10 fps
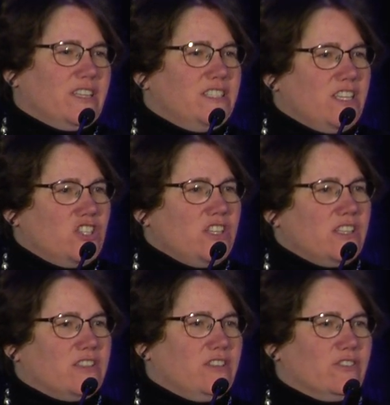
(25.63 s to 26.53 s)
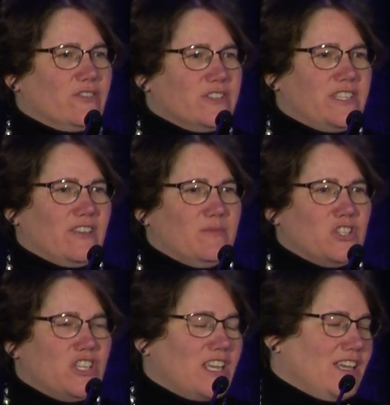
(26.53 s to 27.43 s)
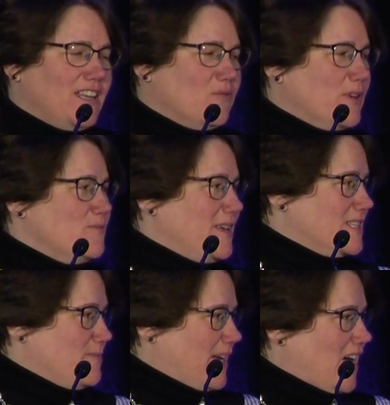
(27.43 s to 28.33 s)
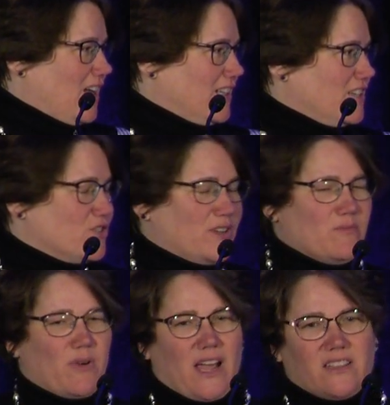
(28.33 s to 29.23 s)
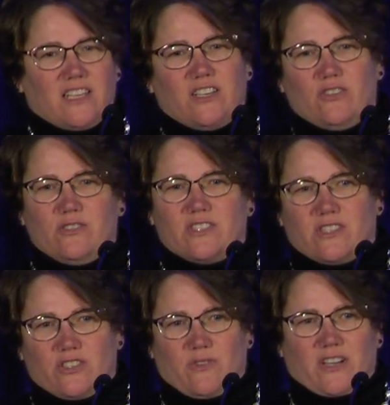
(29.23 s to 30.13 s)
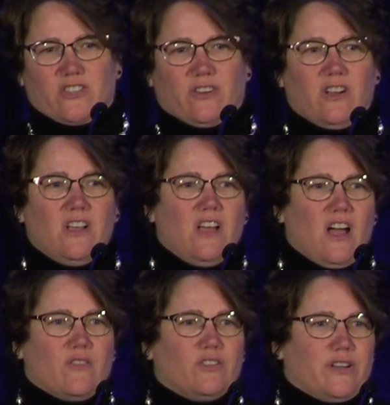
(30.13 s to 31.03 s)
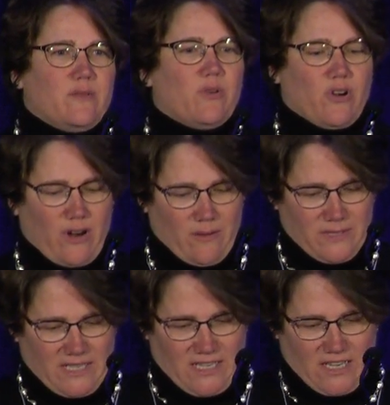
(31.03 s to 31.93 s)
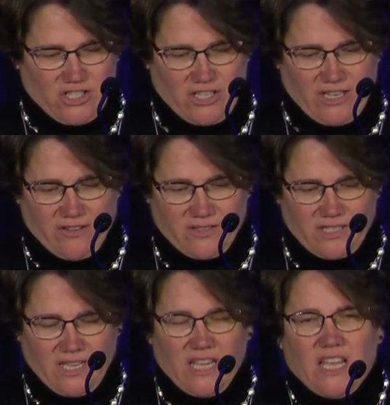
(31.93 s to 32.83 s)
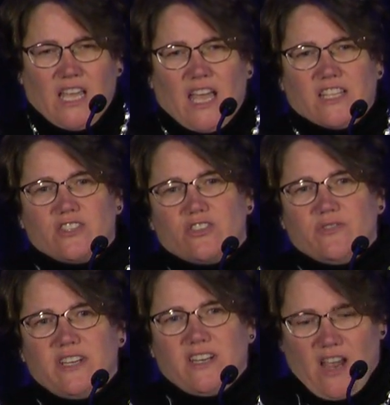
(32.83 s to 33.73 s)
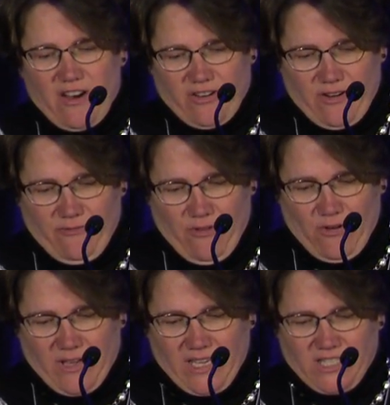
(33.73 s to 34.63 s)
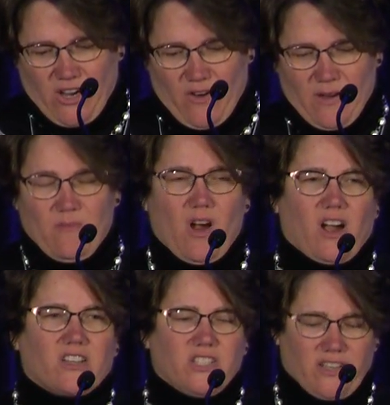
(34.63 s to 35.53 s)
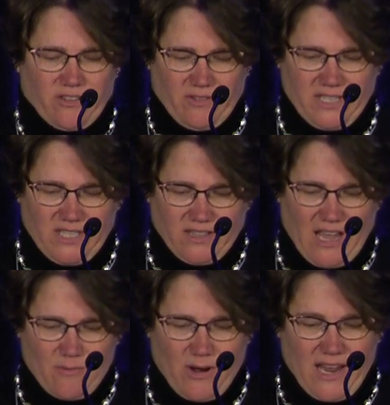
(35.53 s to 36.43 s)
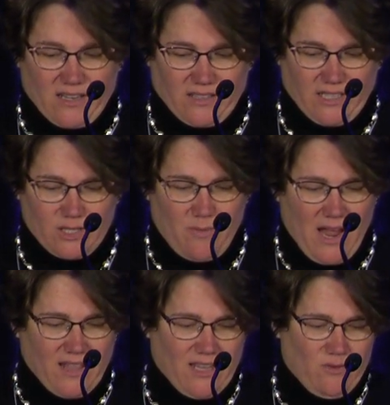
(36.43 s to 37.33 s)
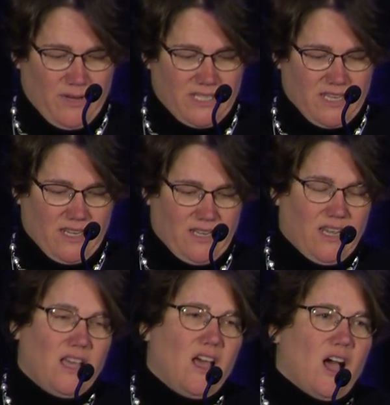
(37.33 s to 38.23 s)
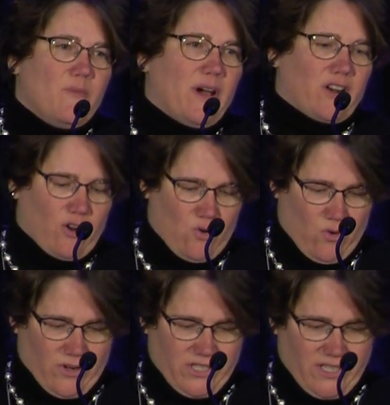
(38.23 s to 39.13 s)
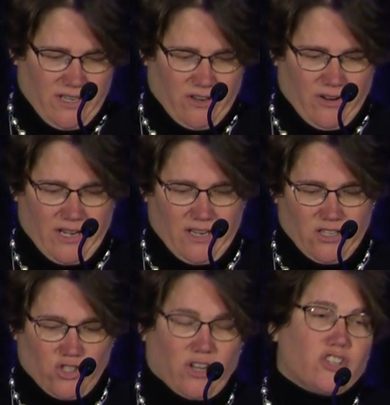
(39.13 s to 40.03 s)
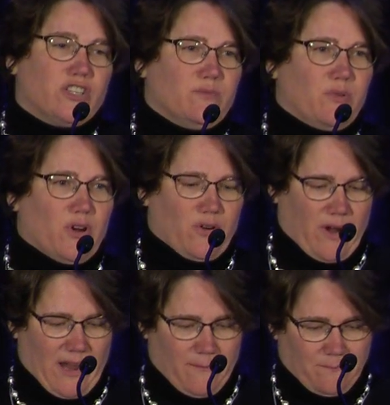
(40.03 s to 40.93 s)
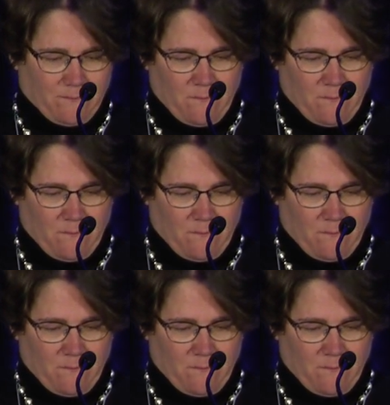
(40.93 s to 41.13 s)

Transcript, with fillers: and Teaching at the University of Michigan, and with me is my colleague, Doreen Bradley, who is the Director of Learning Programs and Initiatives. And so Doreen and I are going to focus our remarks on a recent library analytics pilot we did about our course integrated instruction program.